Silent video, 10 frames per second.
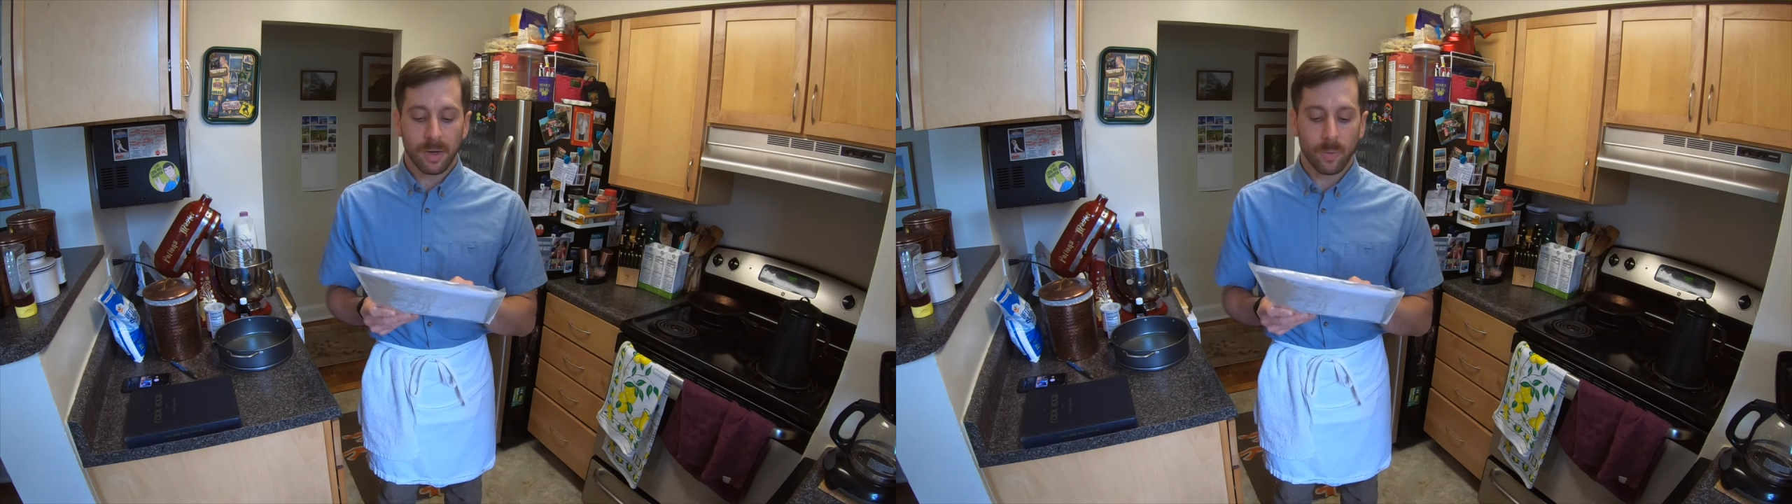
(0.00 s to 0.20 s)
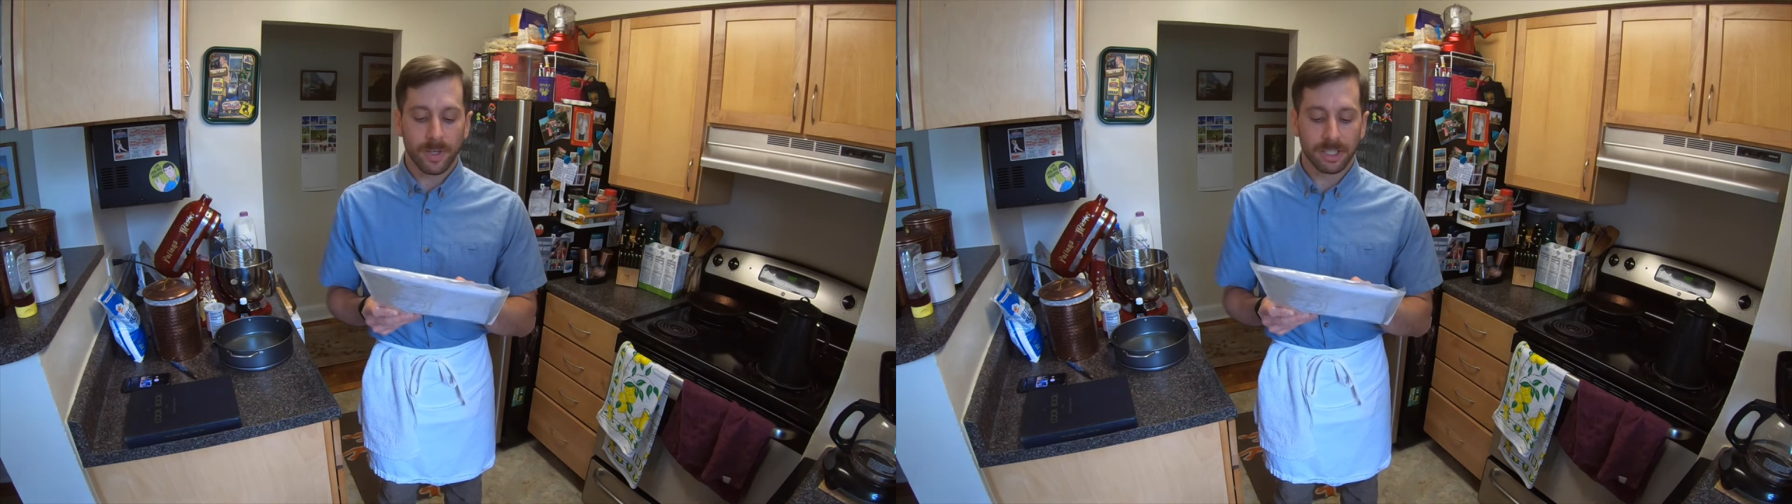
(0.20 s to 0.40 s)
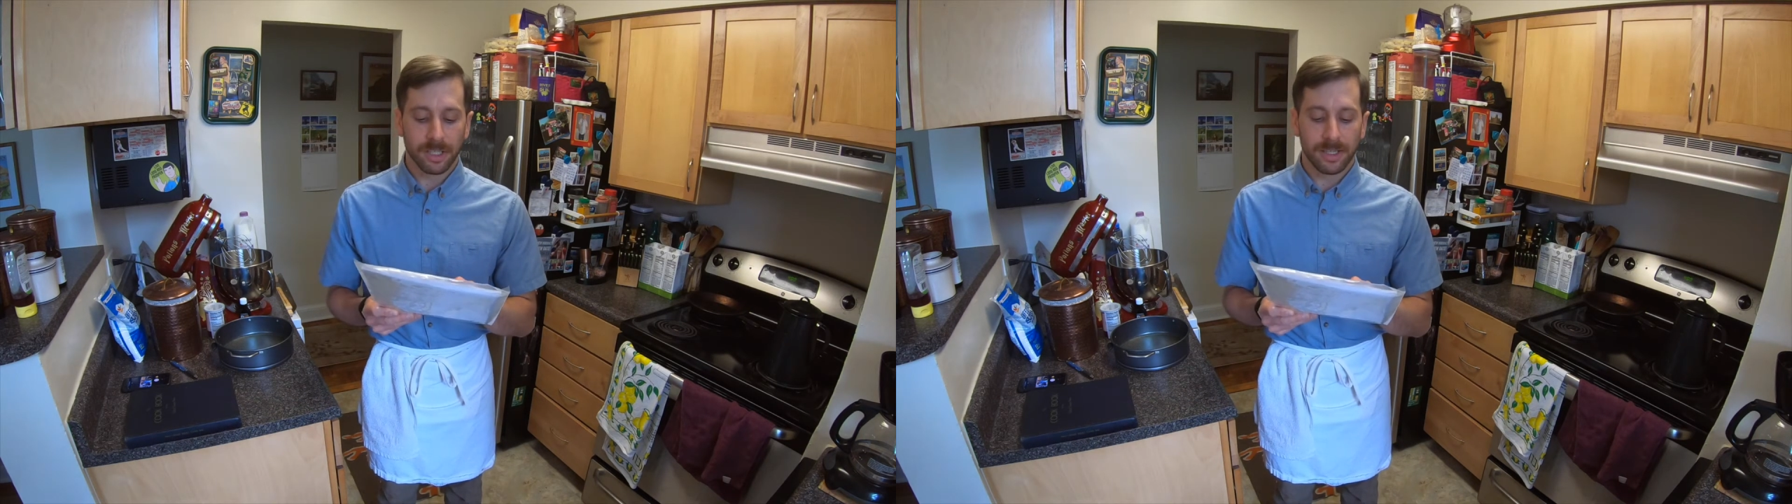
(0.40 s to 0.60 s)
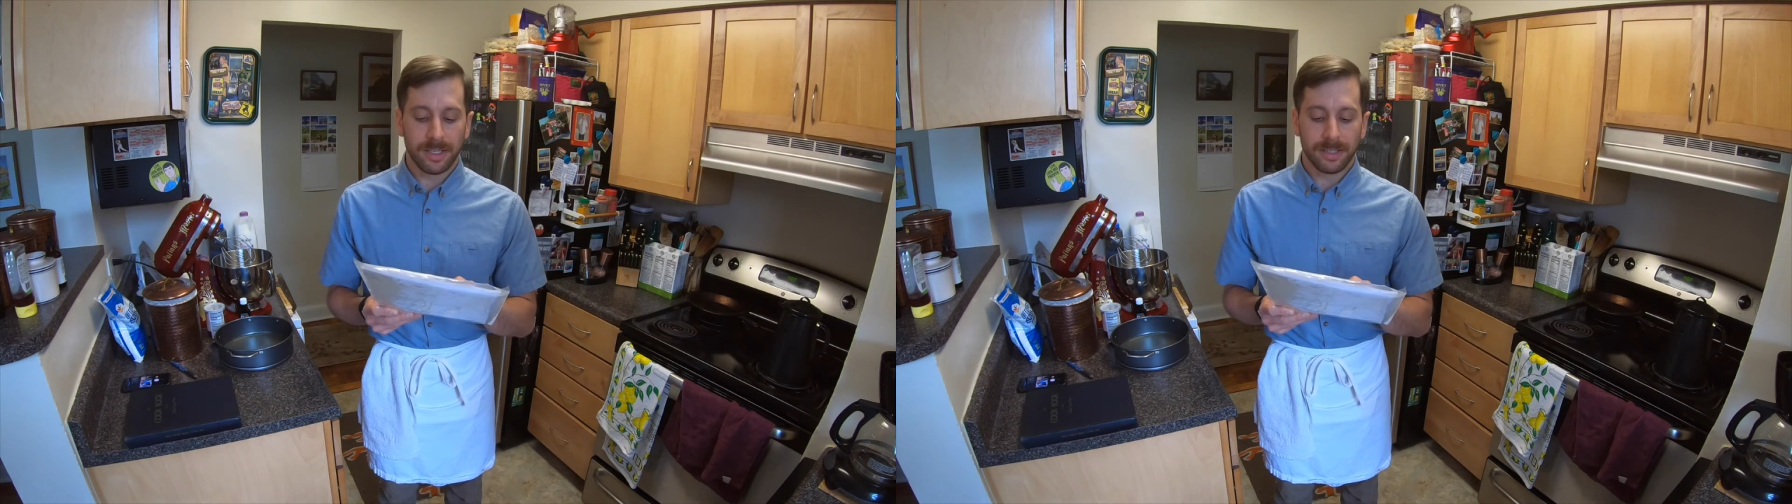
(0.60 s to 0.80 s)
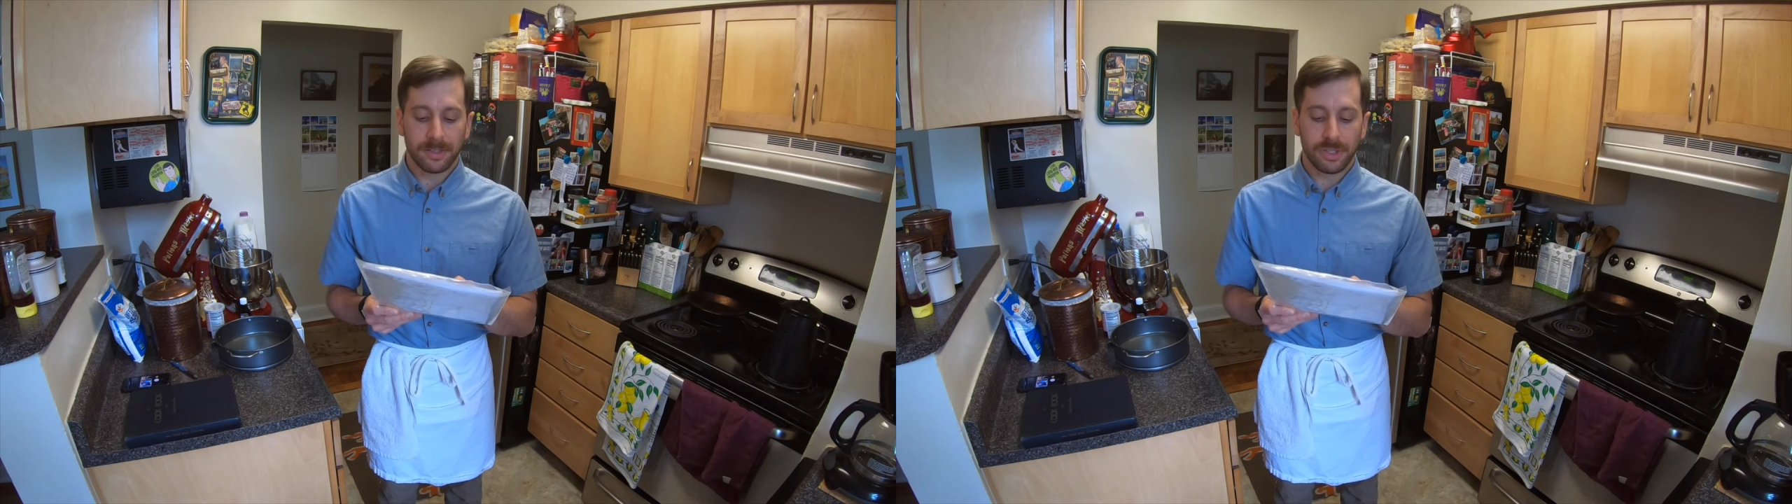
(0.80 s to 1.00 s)

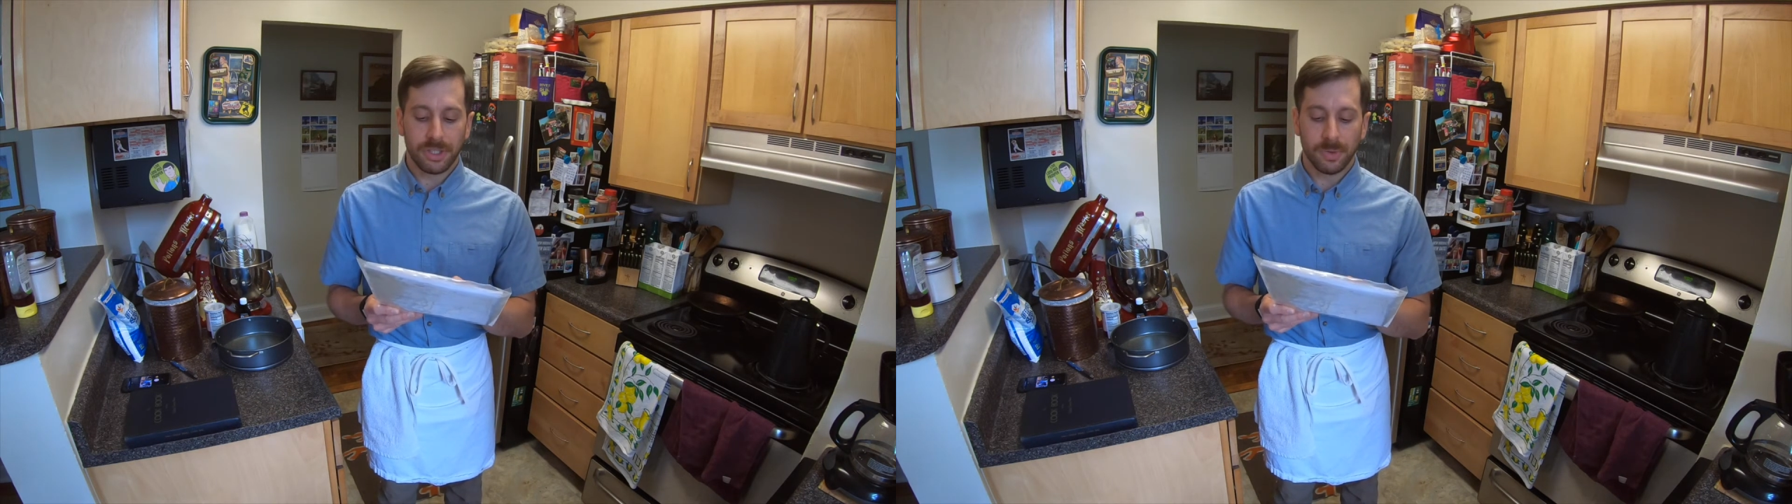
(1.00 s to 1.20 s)
Originally 2